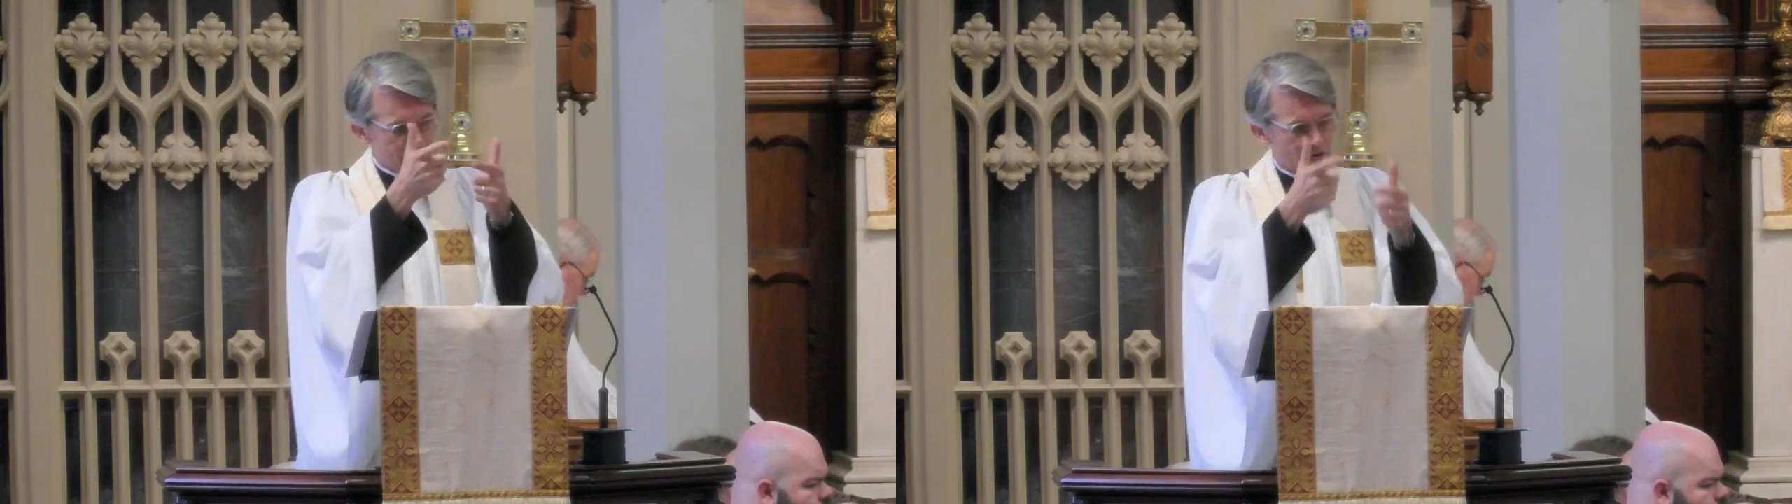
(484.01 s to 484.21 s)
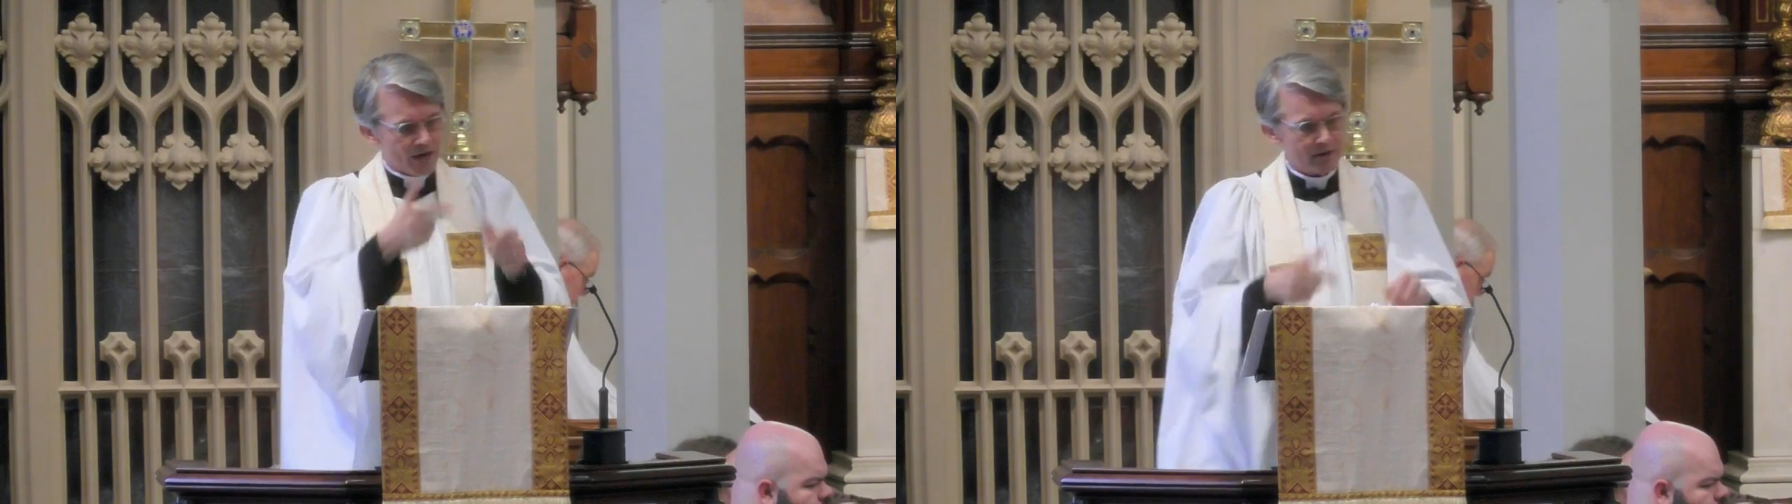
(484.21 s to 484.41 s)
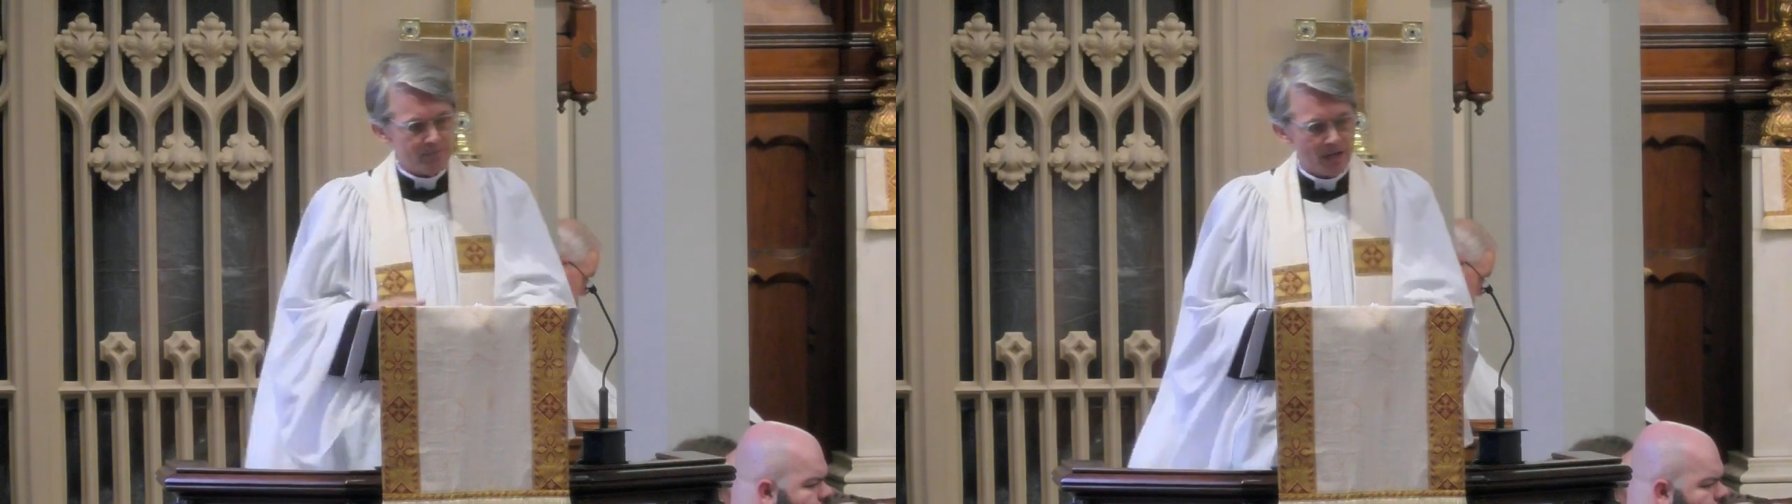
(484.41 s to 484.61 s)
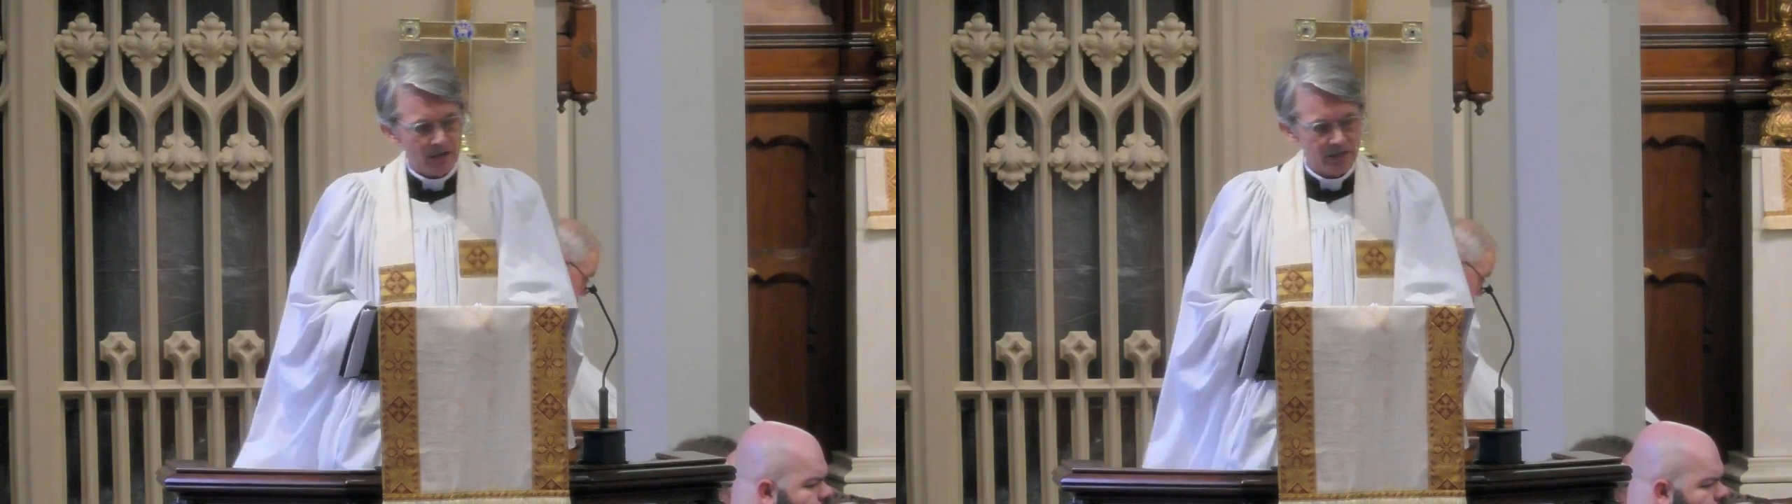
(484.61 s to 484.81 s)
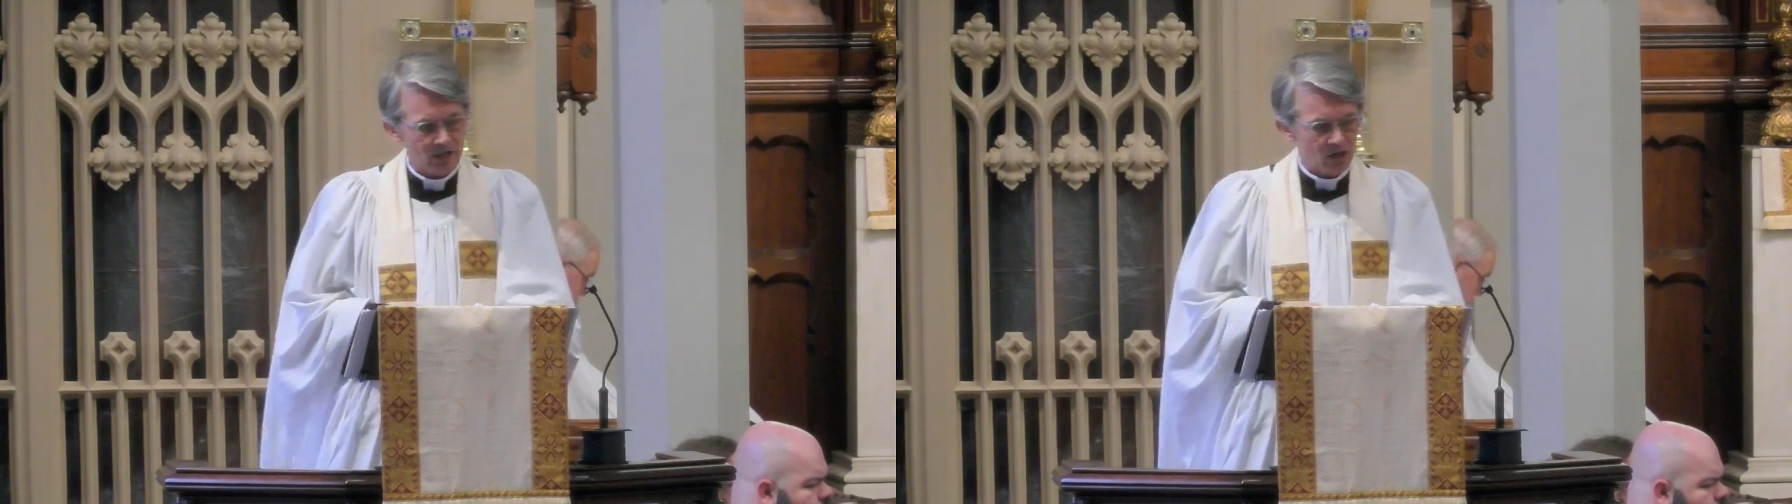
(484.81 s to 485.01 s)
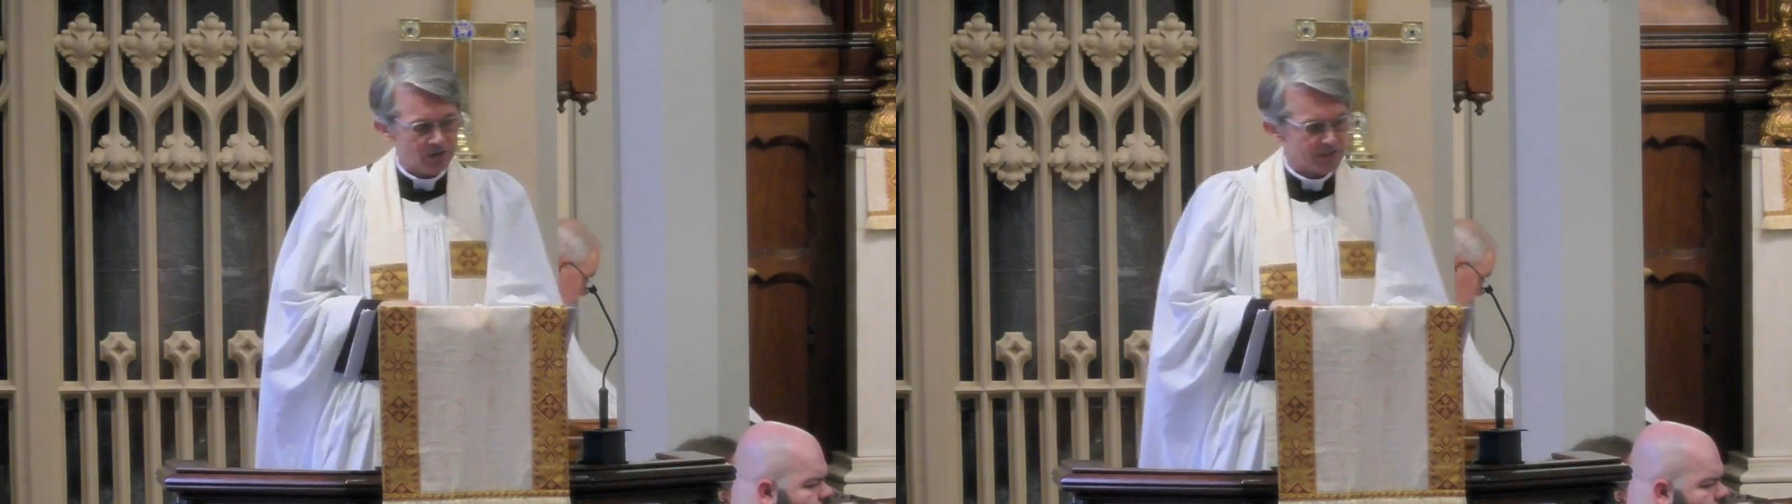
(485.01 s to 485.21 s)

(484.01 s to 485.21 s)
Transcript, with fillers: the great bell that calls